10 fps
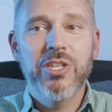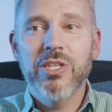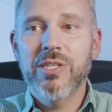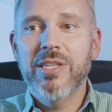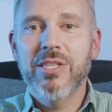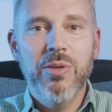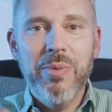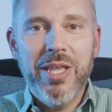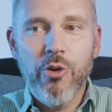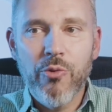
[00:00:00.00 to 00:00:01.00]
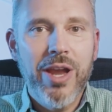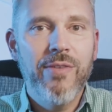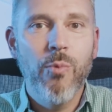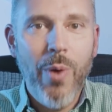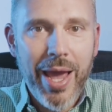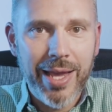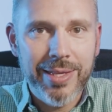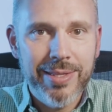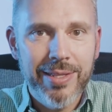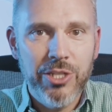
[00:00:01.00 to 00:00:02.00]
just so many creative
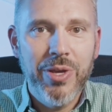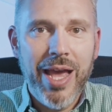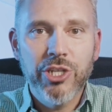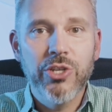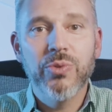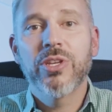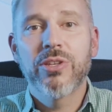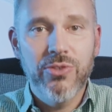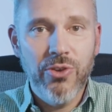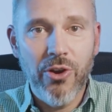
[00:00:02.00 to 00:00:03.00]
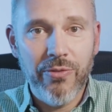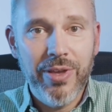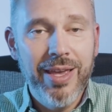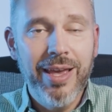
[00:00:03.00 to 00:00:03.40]
ways that you can actually use to conserve.